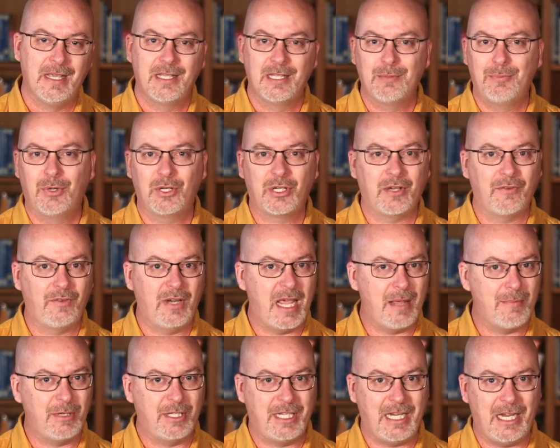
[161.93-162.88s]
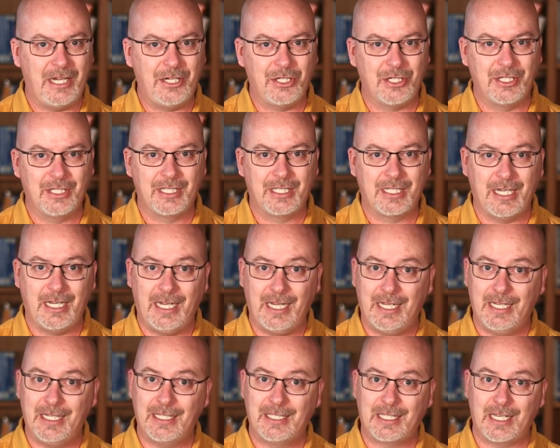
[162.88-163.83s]
The book of Lamentations
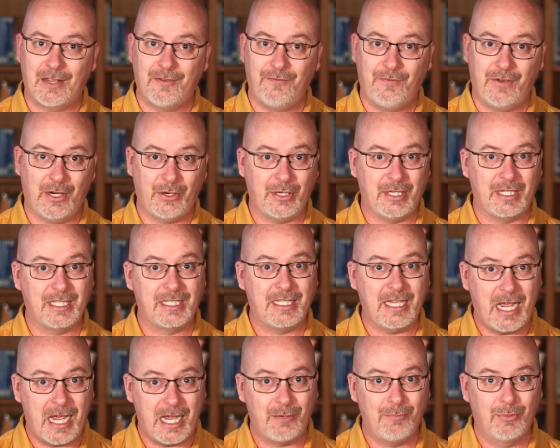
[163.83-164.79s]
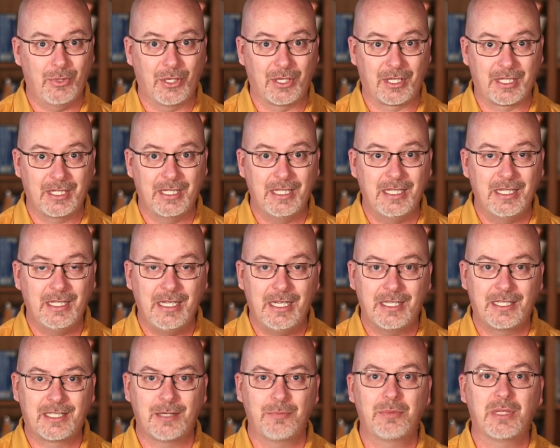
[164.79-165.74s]
is a very sad book.
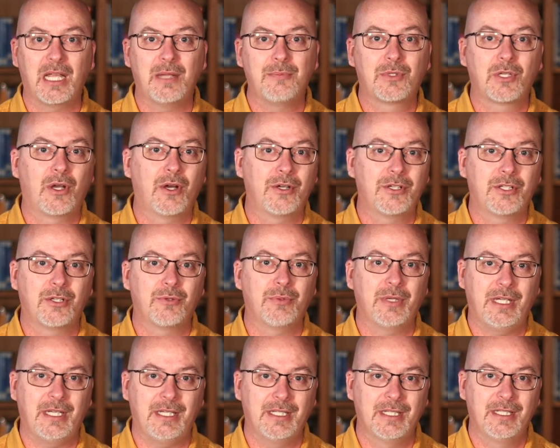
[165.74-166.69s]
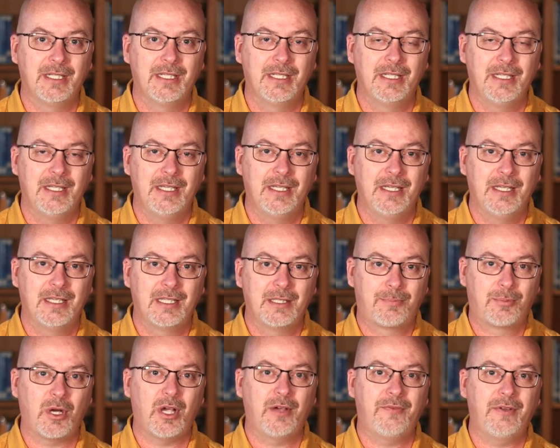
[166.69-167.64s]
It's sometimes hard to read. The
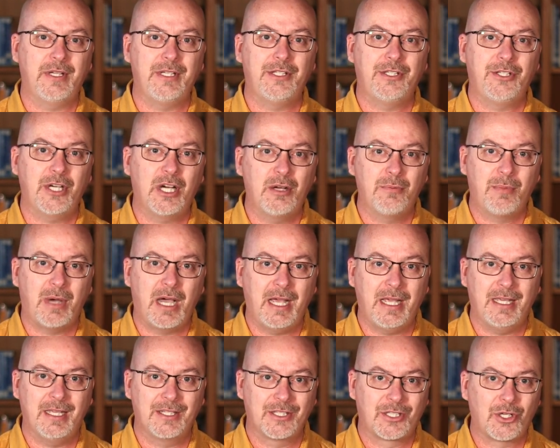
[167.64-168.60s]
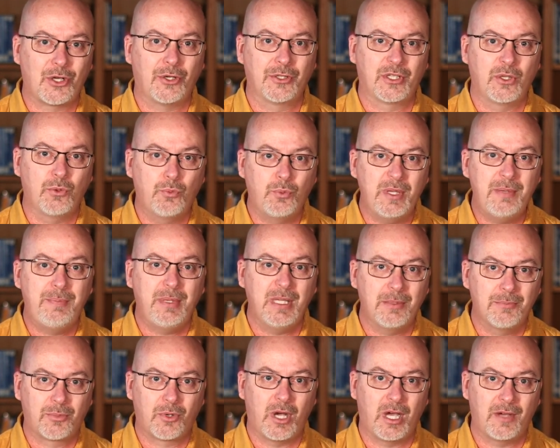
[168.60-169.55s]
prophet Jeremiah is called the
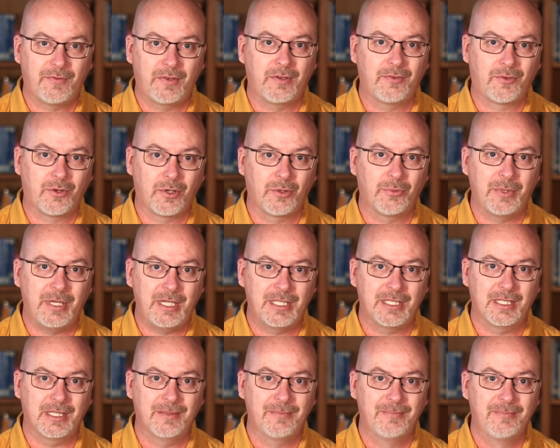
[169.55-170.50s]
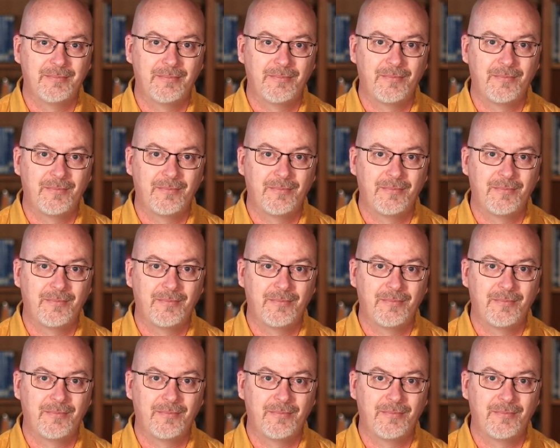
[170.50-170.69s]
weeping prophet for a reason.